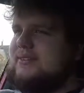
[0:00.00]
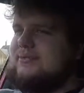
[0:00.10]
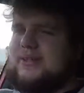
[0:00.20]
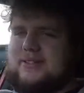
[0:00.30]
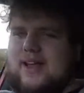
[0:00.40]

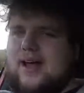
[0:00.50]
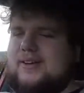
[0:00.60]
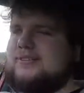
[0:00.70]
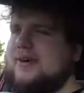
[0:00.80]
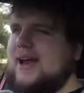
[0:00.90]
with dark
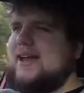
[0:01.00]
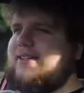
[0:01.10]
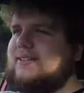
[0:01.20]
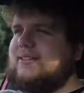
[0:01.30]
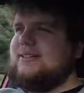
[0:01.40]

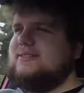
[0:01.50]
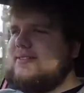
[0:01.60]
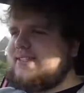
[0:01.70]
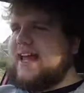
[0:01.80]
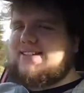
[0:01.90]
grey
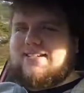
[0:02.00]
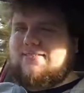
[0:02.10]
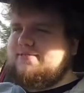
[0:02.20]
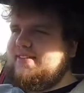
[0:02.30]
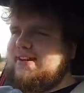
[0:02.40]

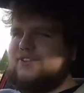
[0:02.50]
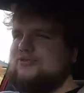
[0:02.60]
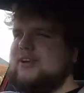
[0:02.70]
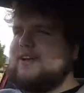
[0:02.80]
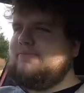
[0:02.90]
satin finish
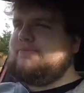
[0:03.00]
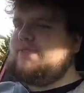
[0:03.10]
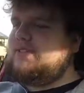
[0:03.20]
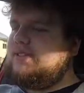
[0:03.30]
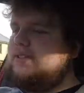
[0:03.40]

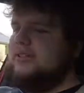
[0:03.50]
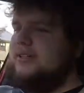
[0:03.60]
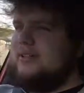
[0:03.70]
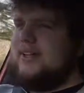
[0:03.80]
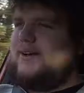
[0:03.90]
rims.
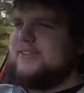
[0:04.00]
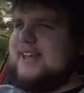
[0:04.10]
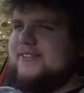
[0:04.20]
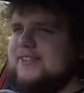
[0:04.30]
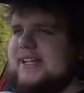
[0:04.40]
You know,
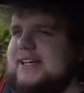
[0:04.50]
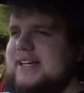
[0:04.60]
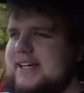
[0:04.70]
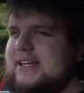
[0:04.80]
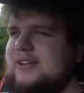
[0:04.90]

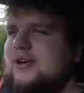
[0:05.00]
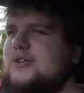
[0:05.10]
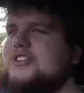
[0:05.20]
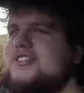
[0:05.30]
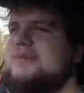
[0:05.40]
it
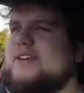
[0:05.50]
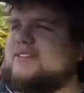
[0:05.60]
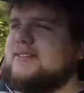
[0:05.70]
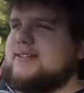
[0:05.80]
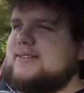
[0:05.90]
looks the
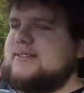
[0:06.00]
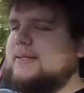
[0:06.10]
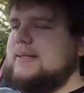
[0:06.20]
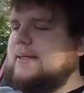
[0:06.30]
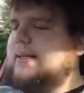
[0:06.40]
business.
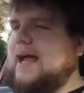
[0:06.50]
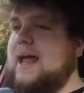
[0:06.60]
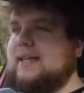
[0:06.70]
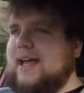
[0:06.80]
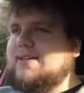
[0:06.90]

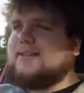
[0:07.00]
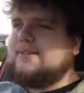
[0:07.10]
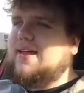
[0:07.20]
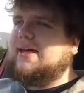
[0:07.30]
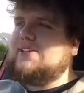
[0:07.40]
And it has a
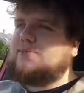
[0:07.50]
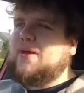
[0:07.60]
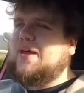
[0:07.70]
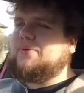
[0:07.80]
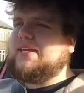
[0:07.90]
nice
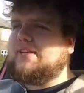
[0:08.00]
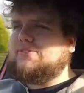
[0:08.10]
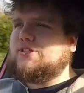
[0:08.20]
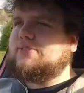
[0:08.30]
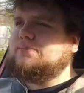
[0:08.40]
peppy
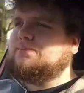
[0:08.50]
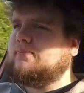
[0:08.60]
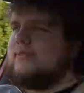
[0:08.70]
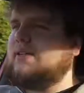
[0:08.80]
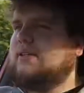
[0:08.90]
engine.
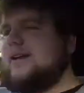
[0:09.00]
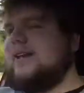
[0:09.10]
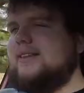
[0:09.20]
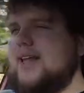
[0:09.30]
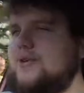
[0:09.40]

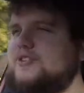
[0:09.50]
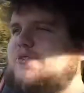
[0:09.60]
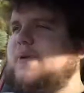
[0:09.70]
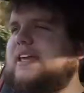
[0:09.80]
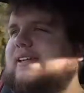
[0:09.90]
At low
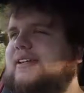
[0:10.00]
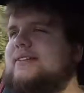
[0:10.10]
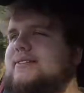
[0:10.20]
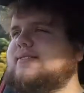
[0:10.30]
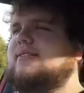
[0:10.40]

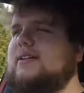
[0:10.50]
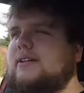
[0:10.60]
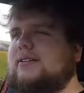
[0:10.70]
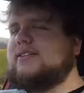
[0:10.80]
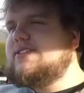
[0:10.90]
speeds,
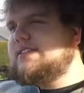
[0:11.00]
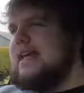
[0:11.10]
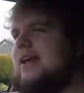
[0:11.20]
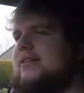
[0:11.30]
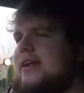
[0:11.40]
the
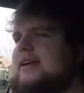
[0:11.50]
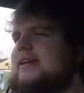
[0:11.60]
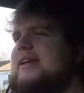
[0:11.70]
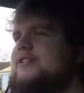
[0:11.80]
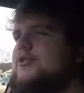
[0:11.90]

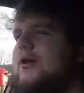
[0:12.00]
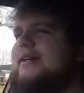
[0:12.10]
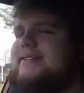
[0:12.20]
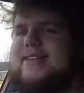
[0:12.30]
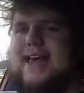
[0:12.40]
steering is
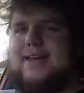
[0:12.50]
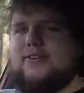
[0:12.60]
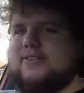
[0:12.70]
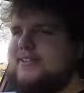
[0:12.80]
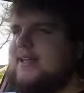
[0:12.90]
quite dead
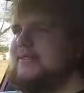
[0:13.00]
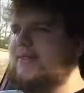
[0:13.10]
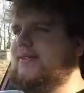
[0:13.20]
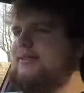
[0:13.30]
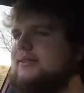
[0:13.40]
on
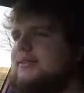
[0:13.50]
centre,